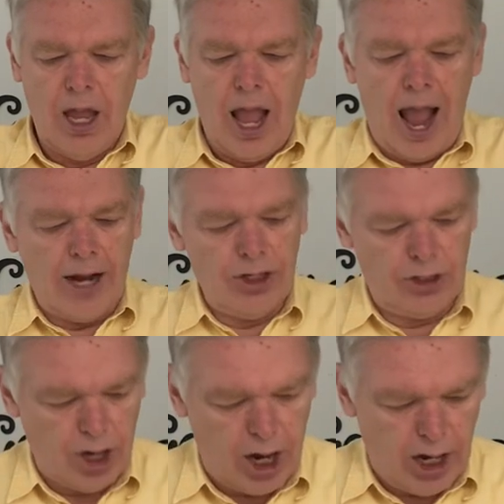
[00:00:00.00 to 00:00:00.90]
And
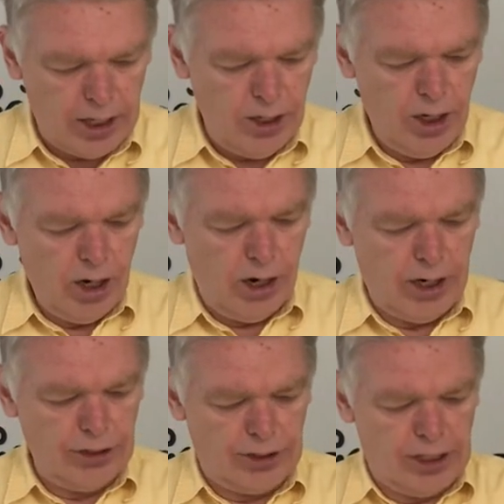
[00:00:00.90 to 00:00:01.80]
John,
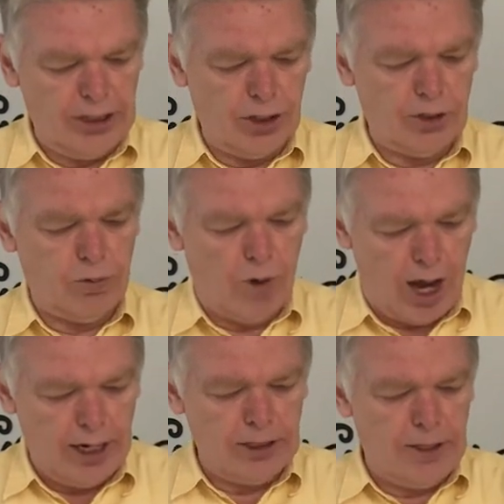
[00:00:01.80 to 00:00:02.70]
or Jesus,
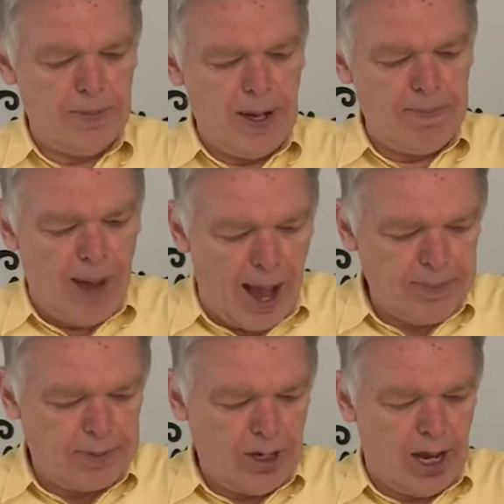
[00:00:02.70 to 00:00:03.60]
wanted to be
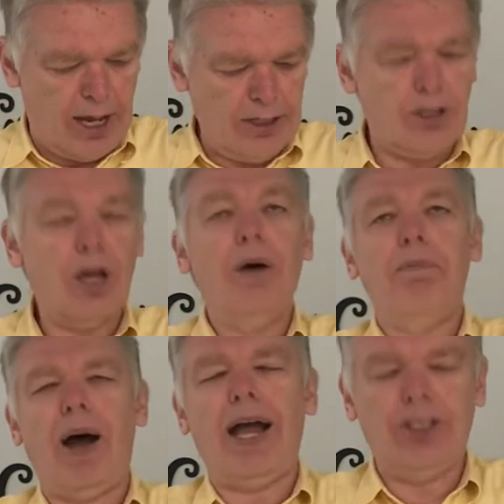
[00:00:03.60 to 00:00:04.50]
baptized
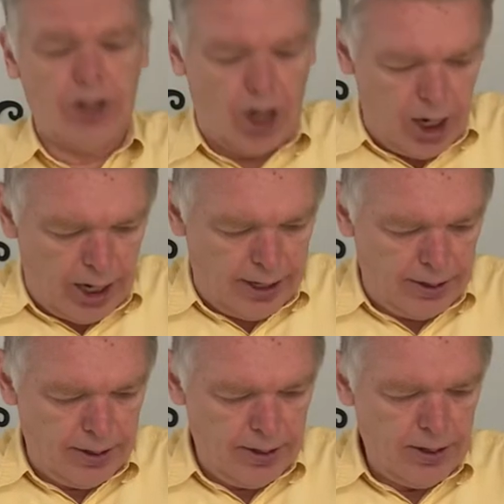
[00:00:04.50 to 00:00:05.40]
by John.
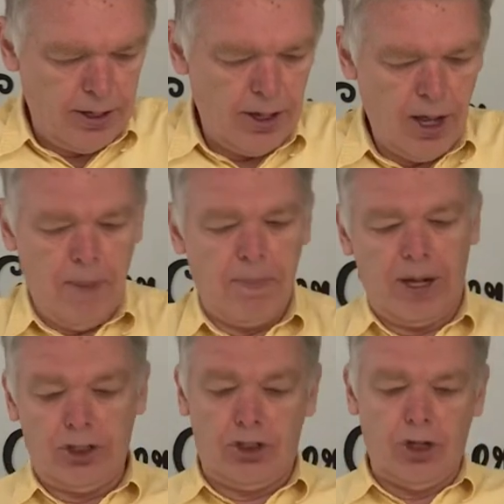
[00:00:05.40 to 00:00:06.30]

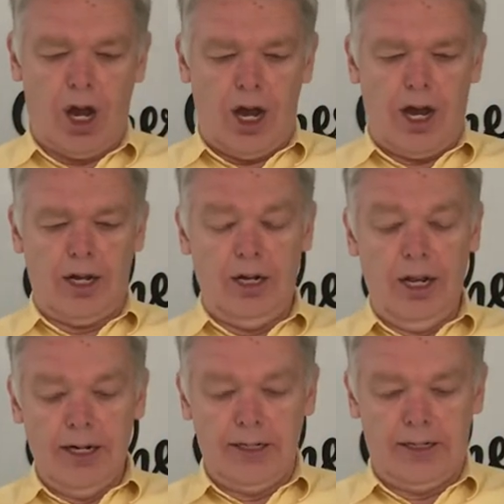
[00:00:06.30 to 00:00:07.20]
But
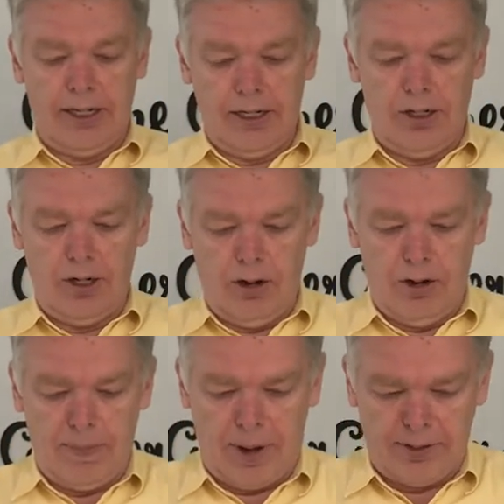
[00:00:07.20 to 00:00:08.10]
John didn't
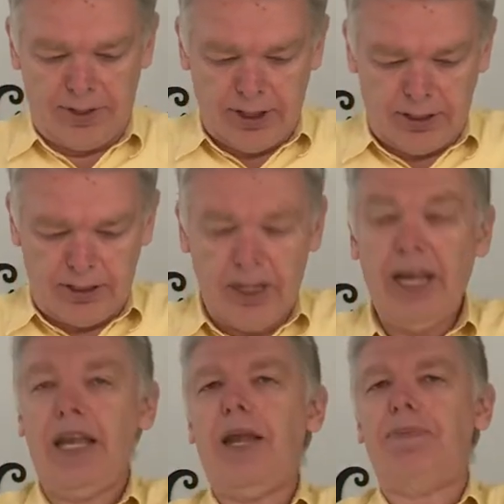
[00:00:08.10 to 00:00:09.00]
know about this.
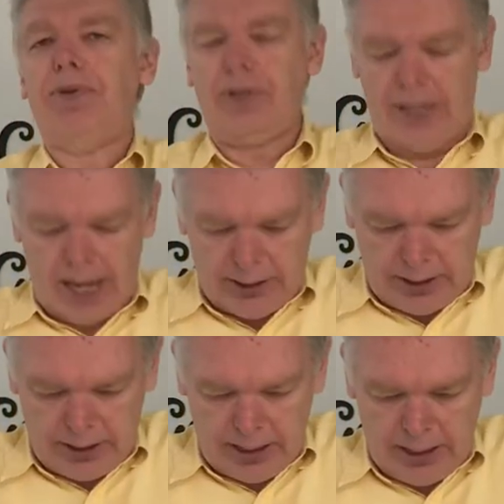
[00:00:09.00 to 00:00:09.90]
He
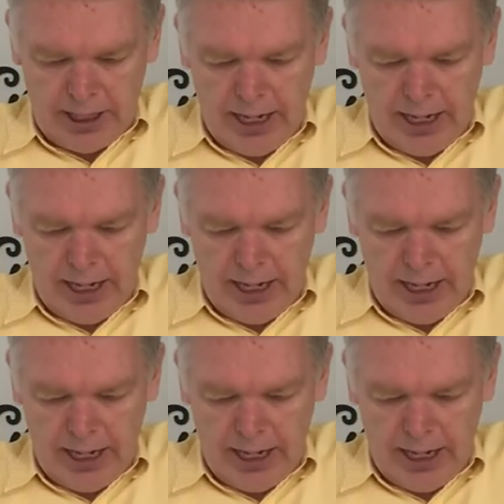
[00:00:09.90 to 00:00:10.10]
protested.